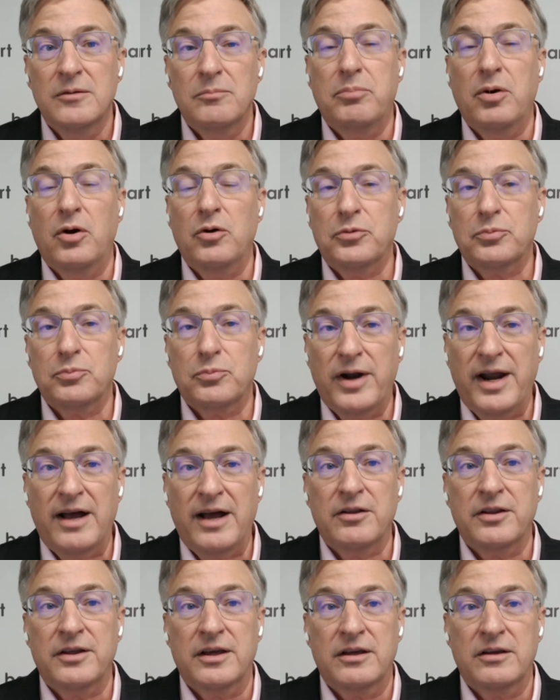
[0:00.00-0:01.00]
both
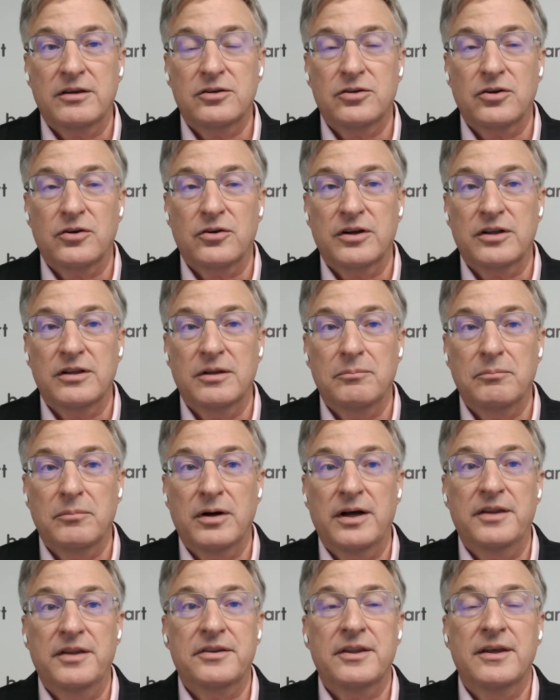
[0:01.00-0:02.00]
rally during the
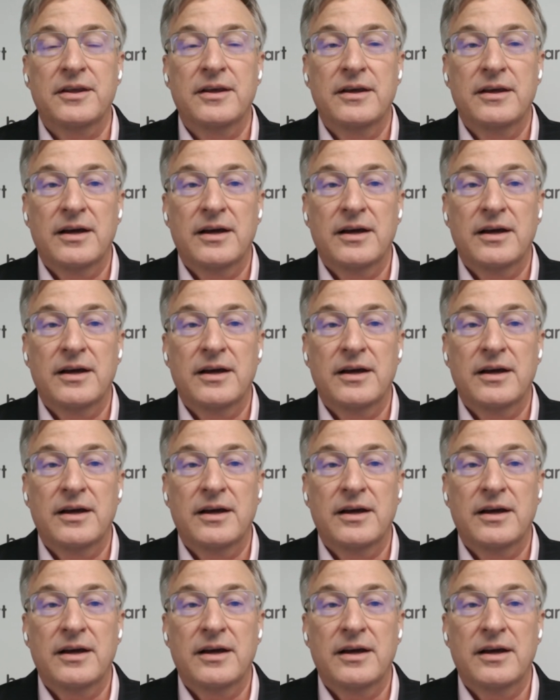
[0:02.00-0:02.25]
month.